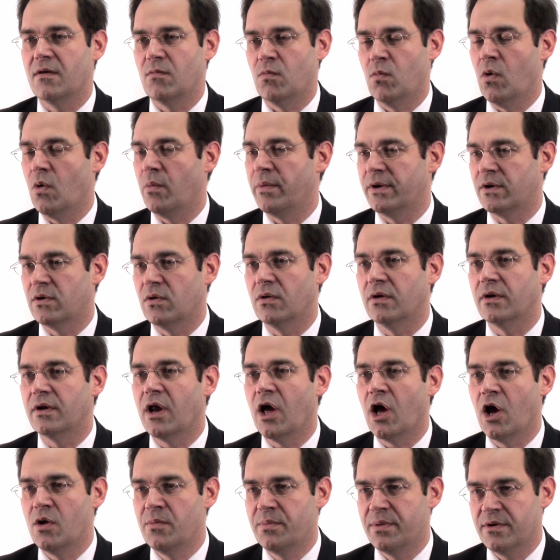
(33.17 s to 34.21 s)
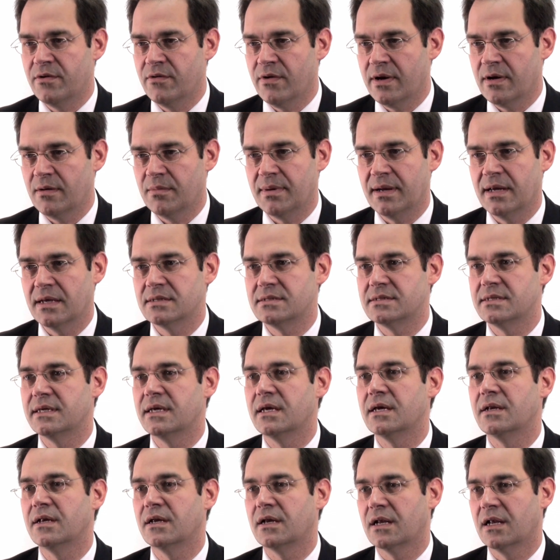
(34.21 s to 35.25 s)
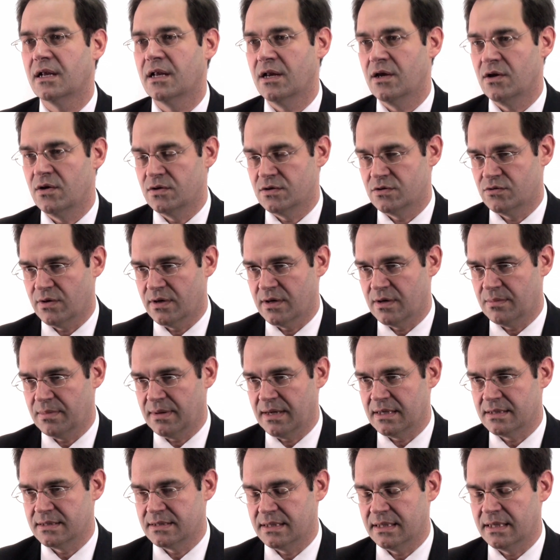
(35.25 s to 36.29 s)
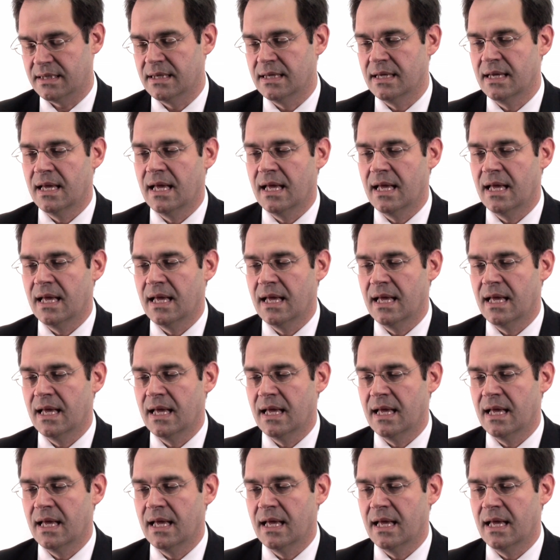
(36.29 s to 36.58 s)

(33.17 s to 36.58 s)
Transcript: what we call an open rhinoplasty and a closed rhinoplasty,